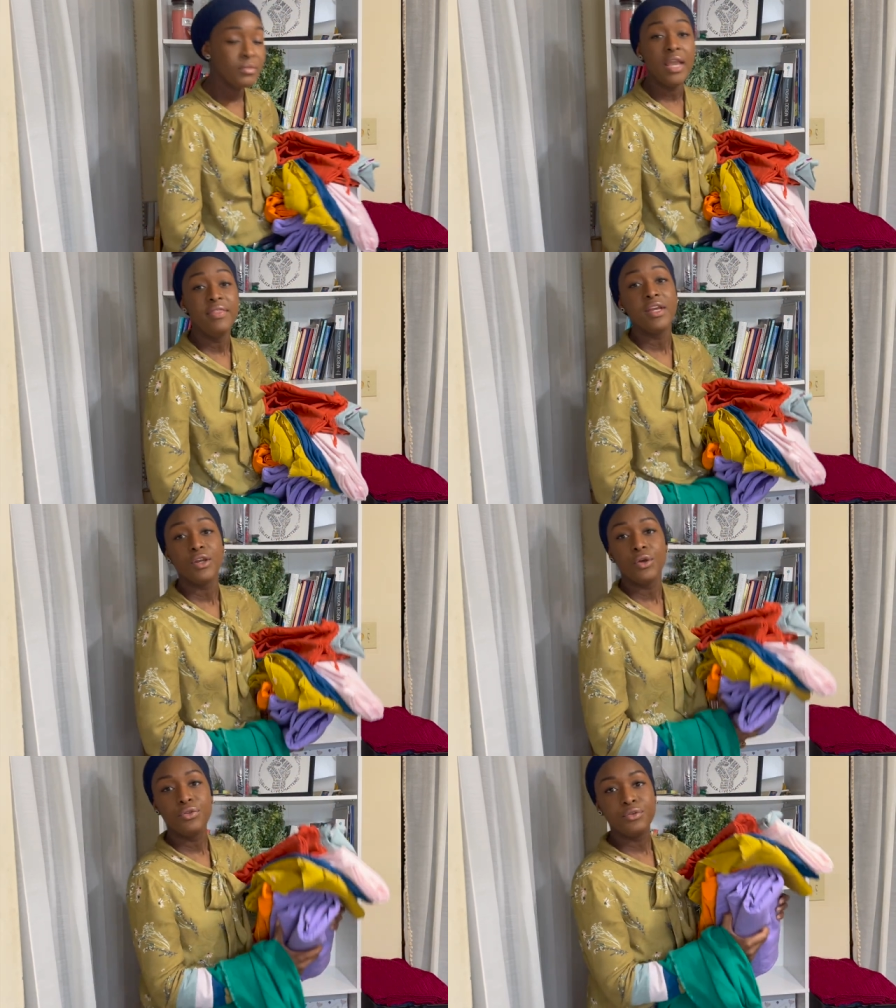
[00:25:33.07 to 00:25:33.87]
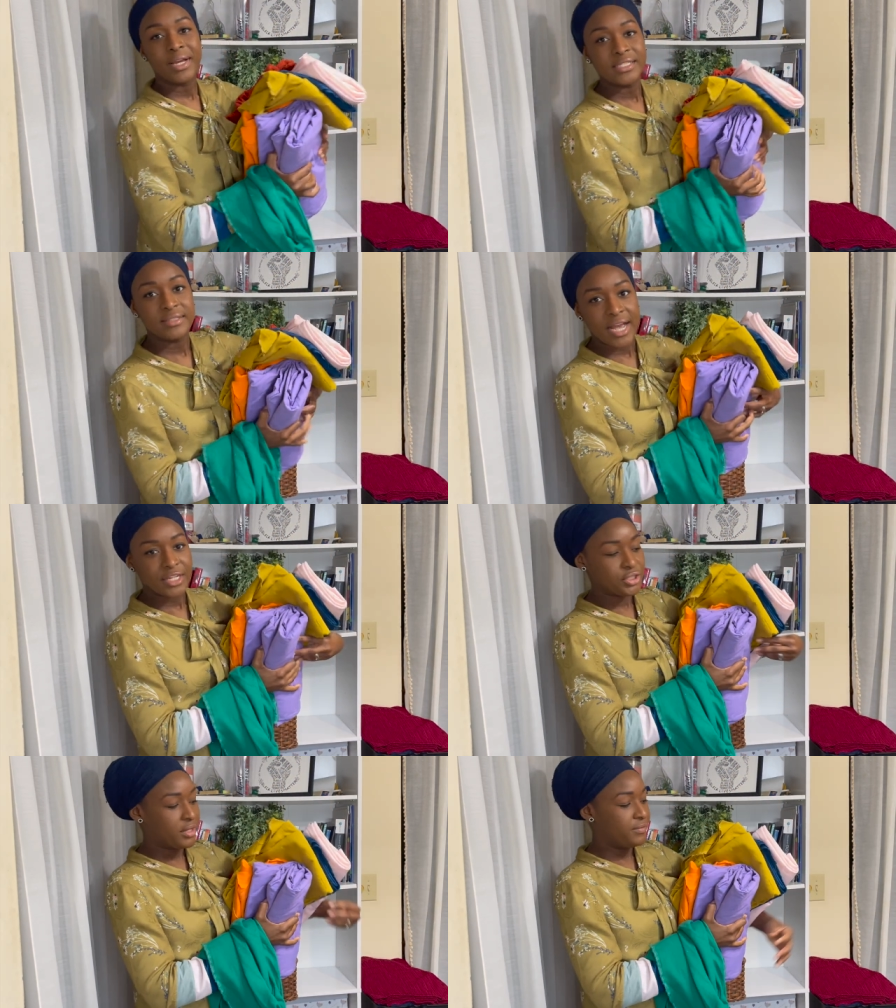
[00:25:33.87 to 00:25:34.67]
and then go through my
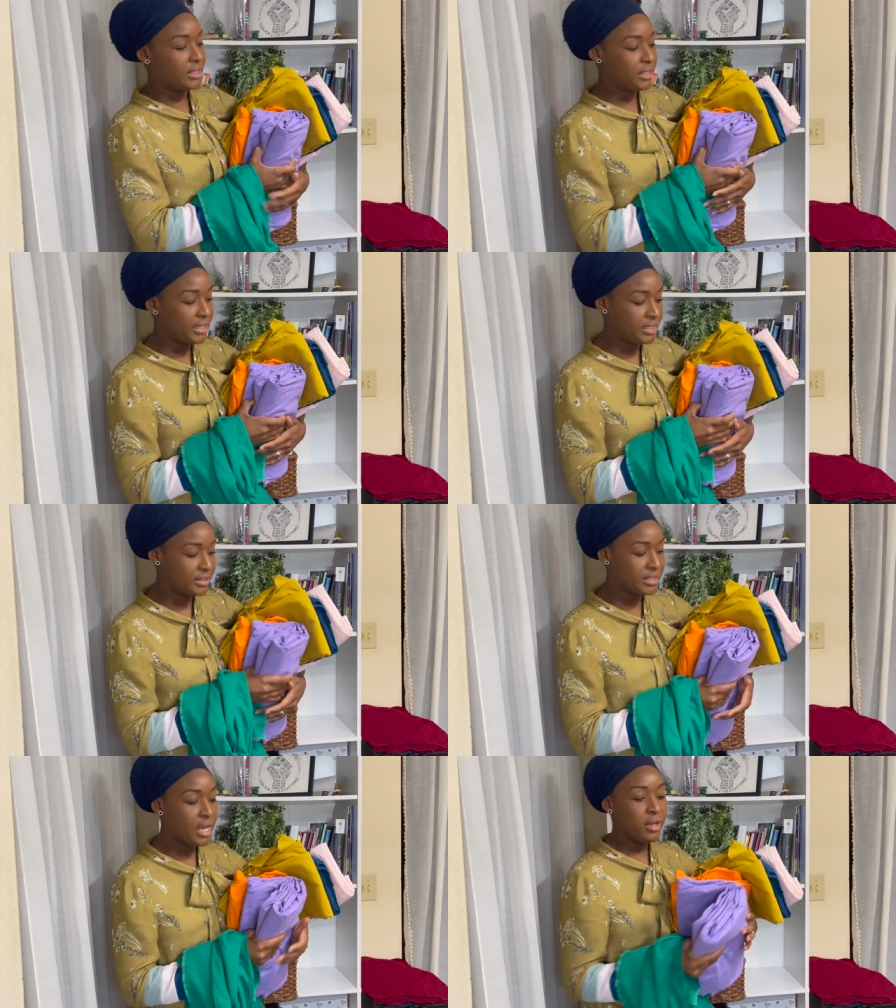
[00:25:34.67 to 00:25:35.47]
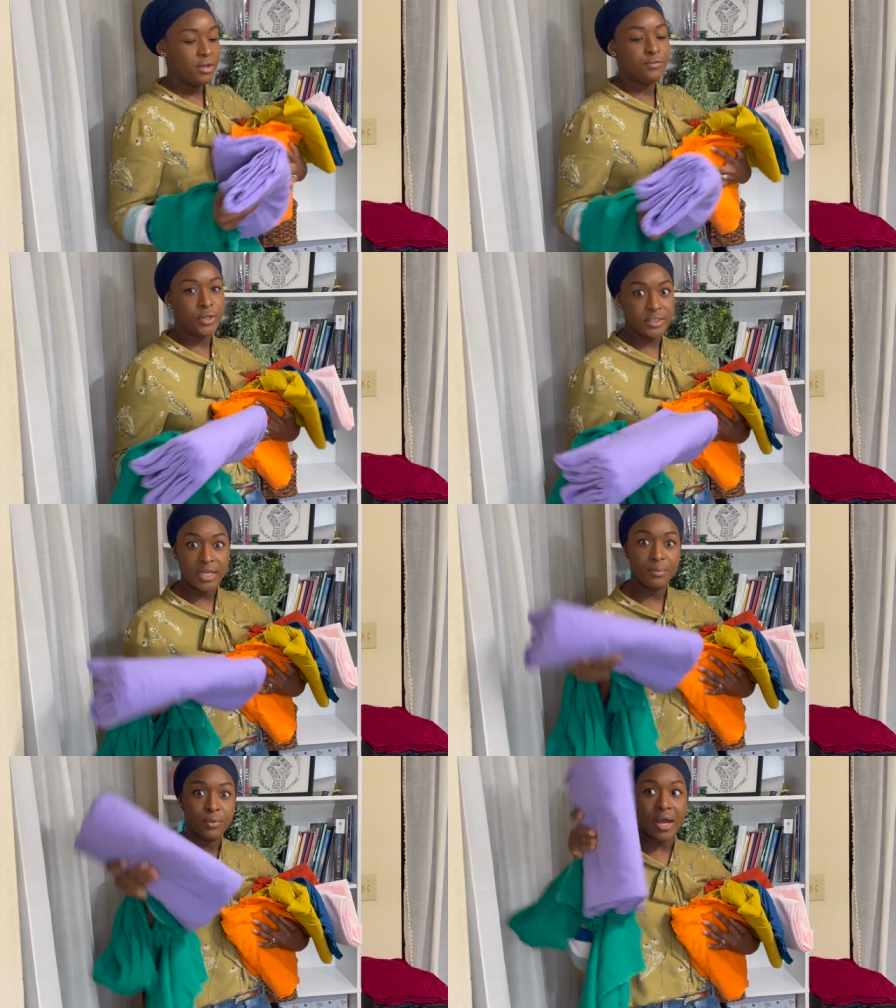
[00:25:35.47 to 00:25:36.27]
stash of the linens for
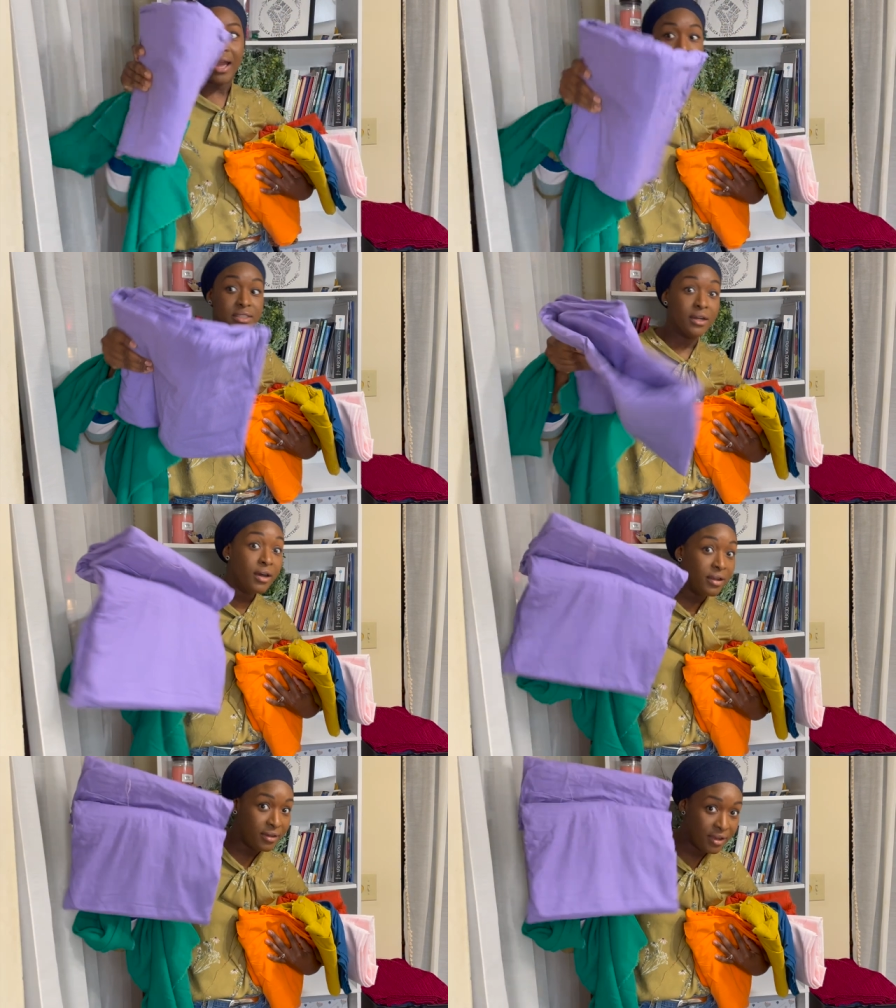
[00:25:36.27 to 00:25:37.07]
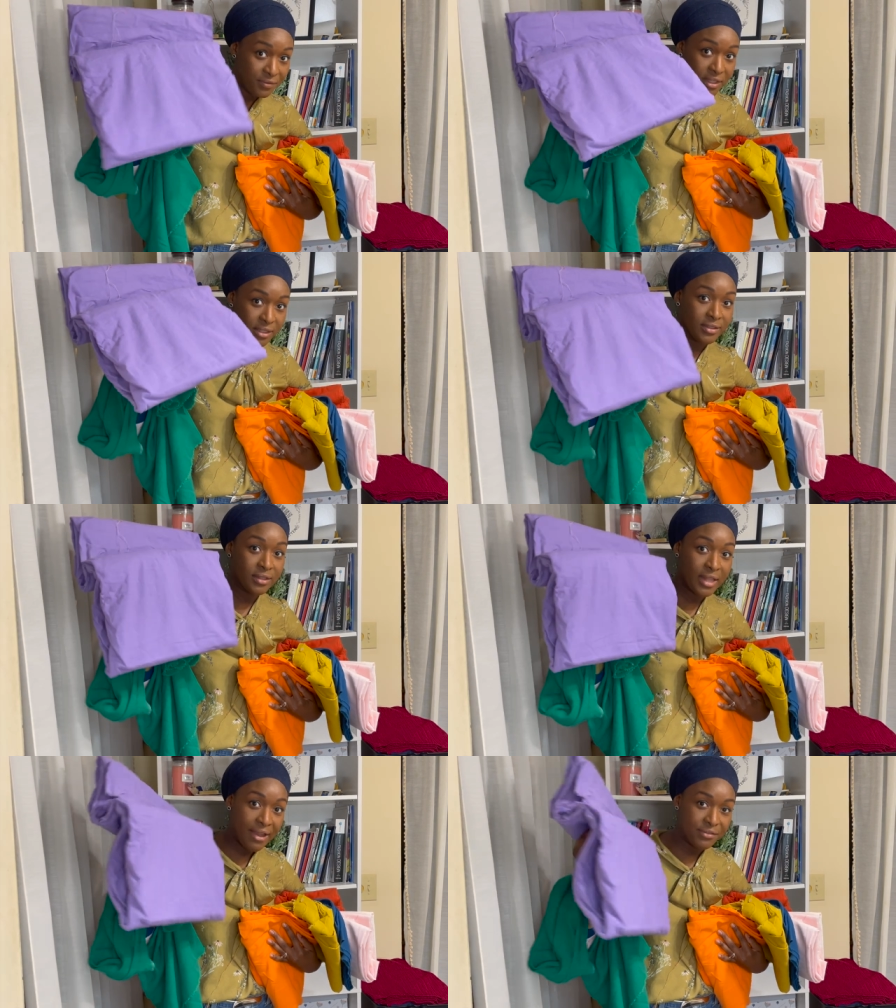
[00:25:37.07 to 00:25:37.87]
example, I have a ton of this
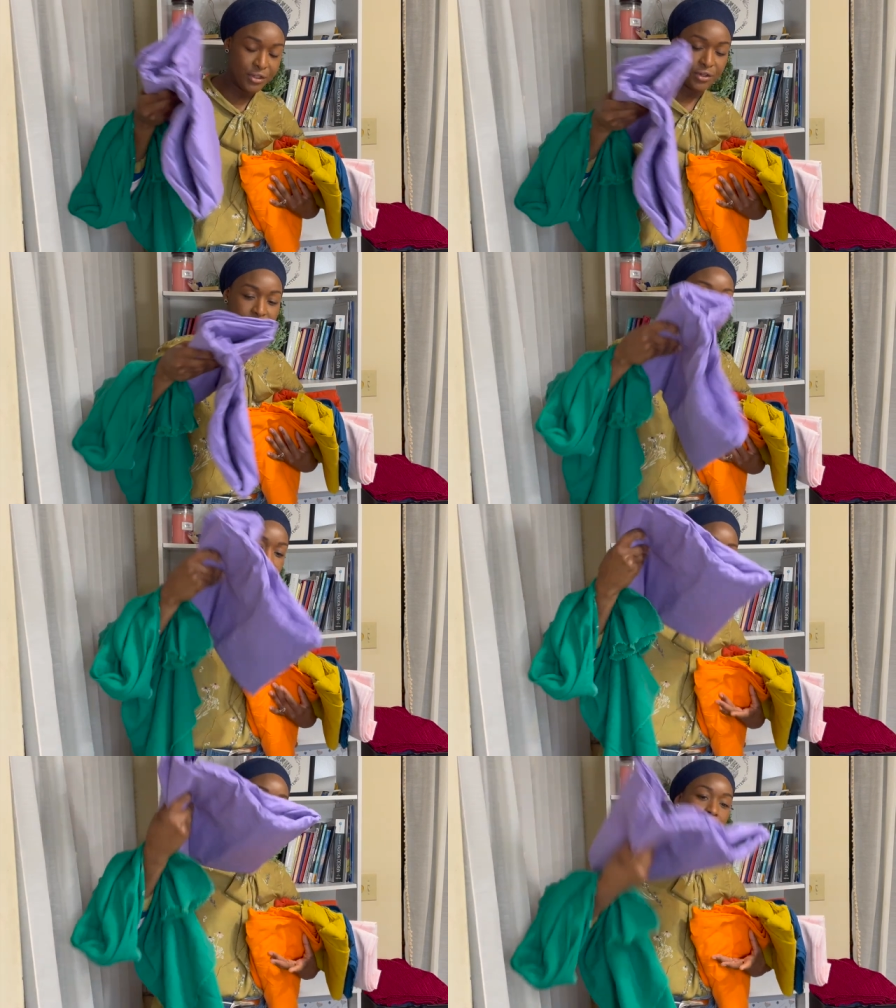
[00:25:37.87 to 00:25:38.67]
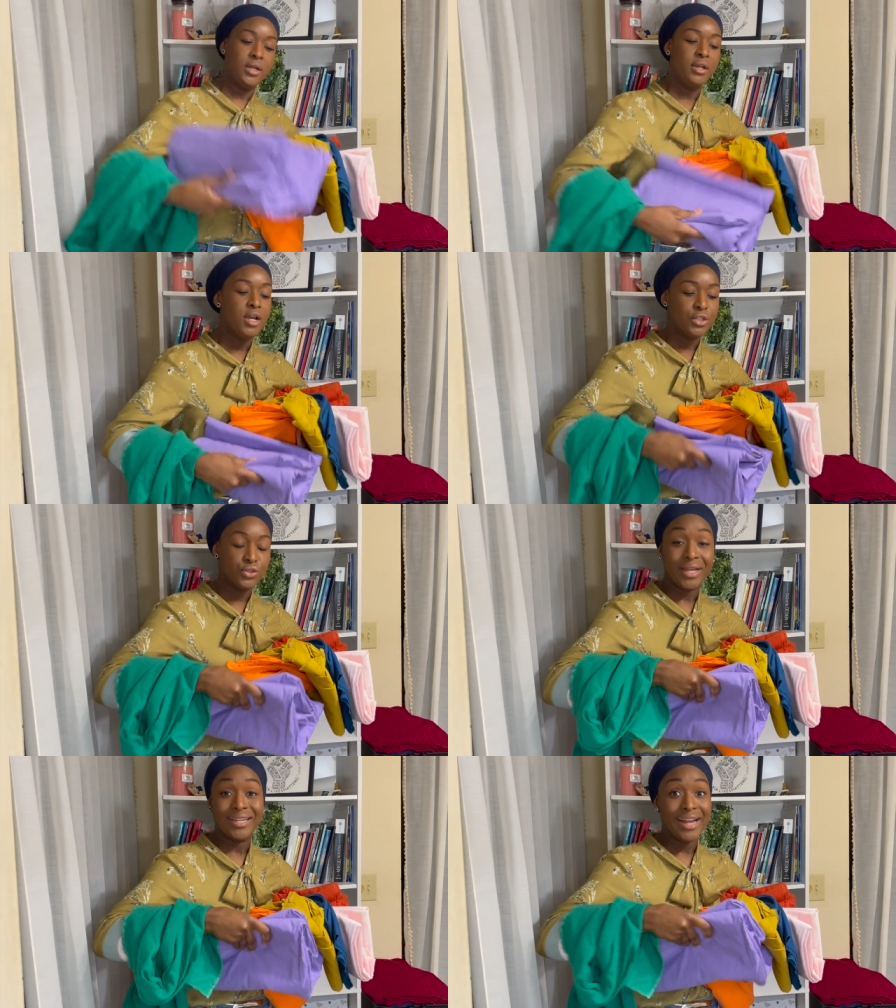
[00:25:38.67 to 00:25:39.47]
lavender color one,
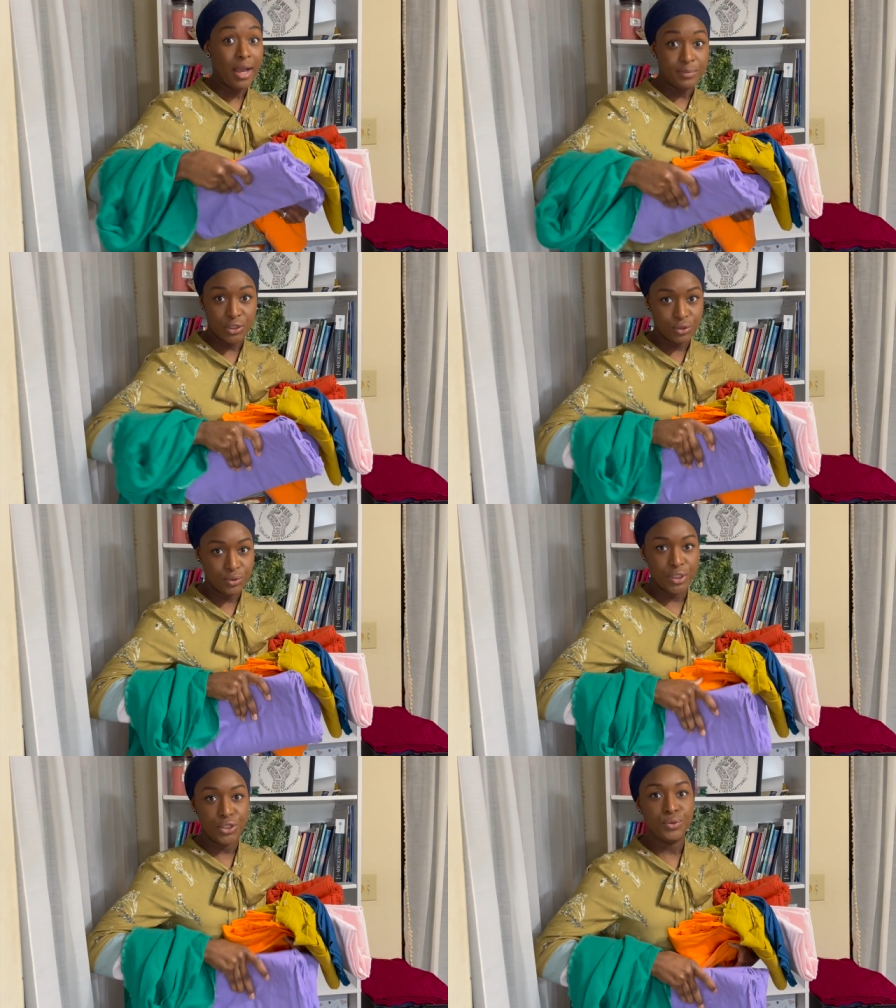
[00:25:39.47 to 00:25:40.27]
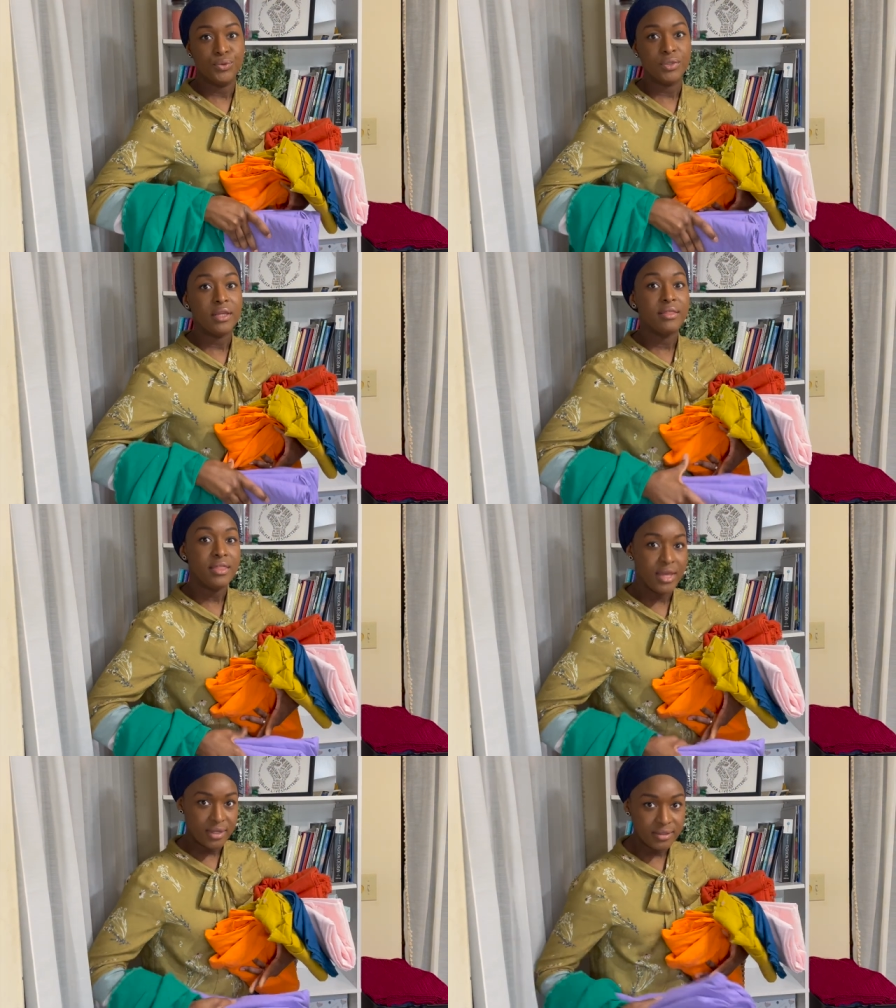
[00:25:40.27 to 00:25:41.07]
so I could absolutely use
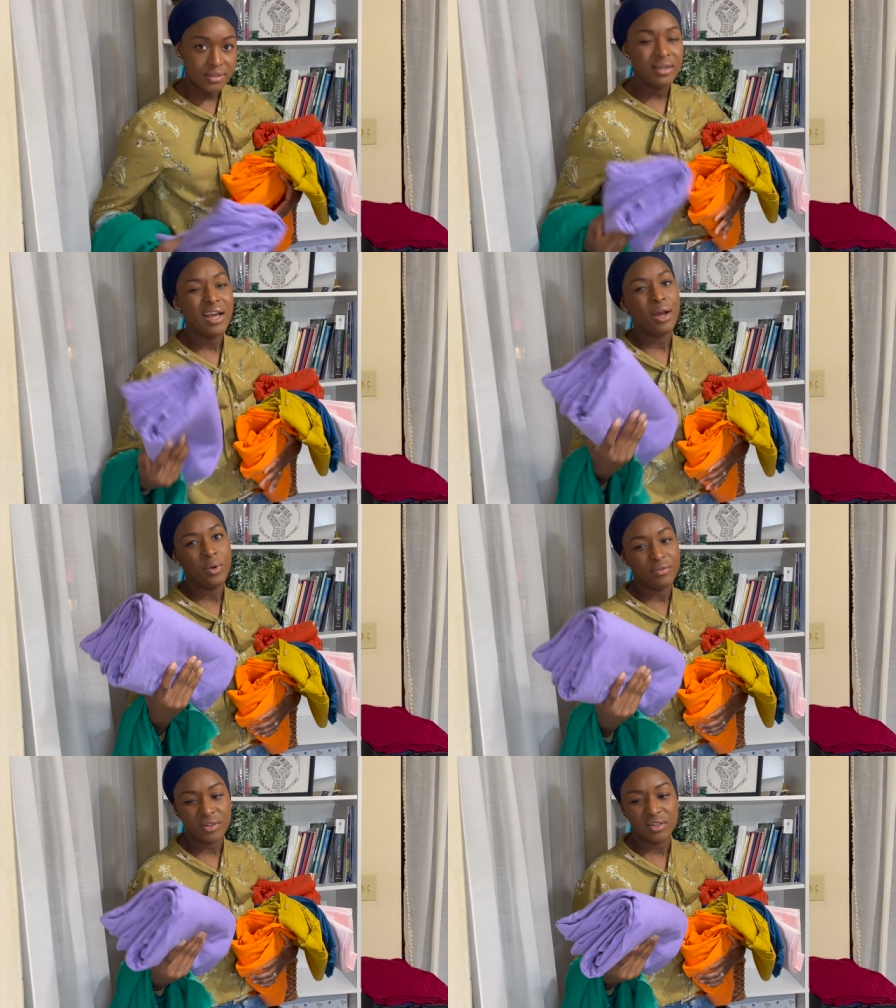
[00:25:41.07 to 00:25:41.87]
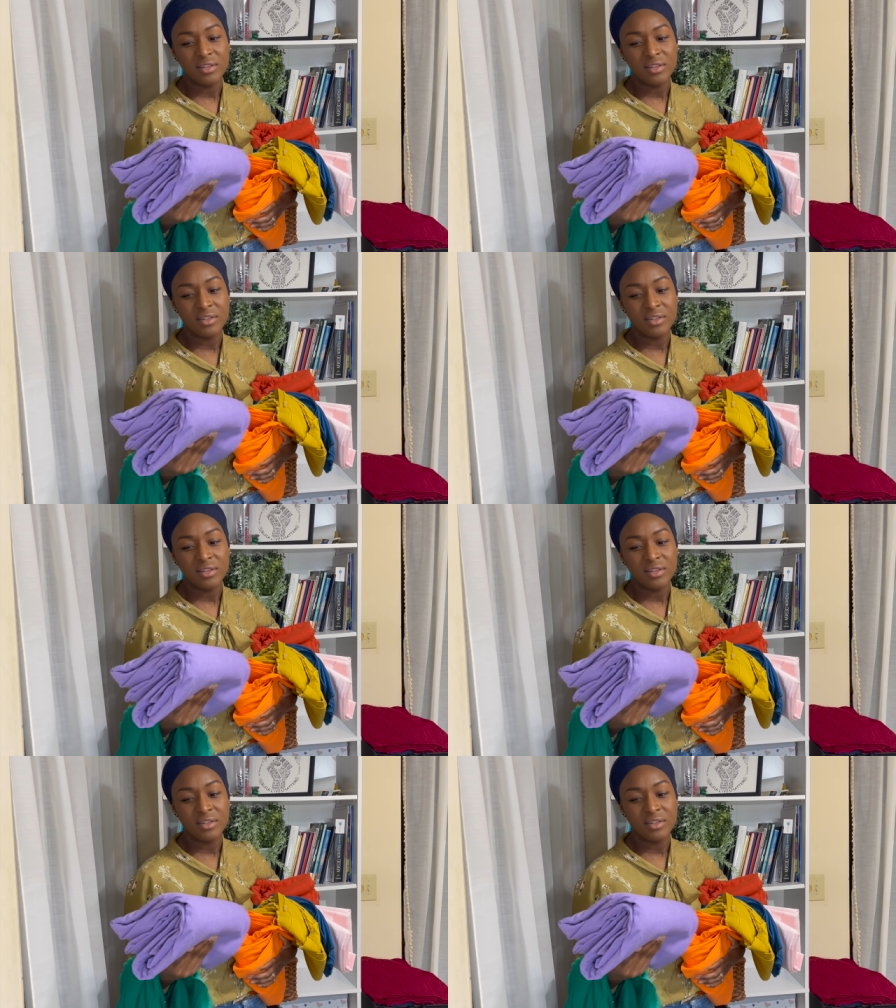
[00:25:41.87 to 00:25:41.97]
this. However,